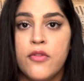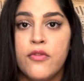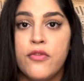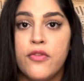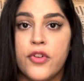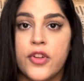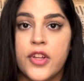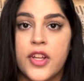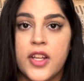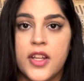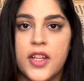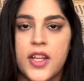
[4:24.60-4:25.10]

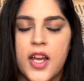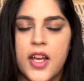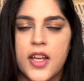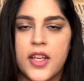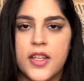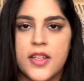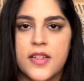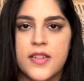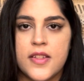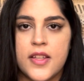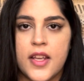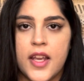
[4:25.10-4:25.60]
For the lung
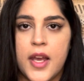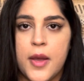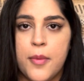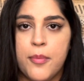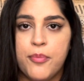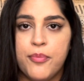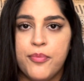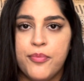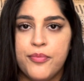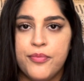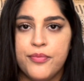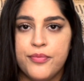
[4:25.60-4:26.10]
exam.
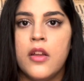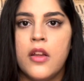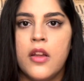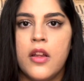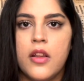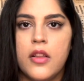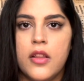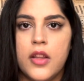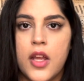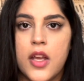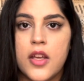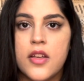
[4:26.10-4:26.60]

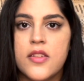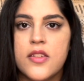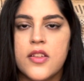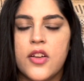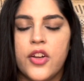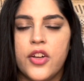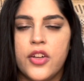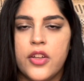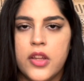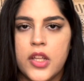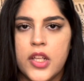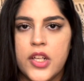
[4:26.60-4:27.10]
Lungs are
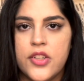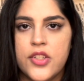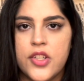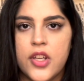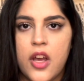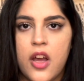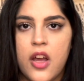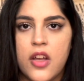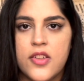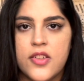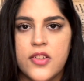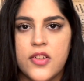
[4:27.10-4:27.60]
clear to
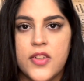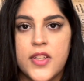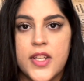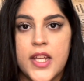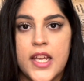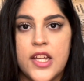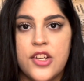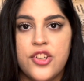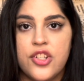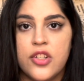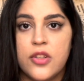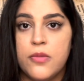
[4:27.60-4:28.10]

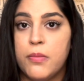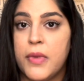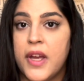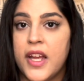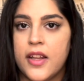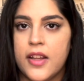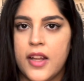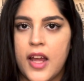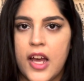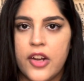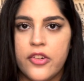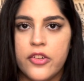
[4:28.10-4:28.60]
auscultation
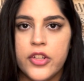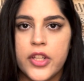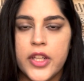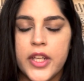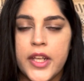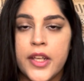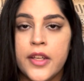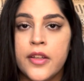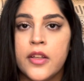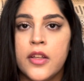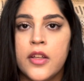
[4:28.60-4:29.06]
bilaterally,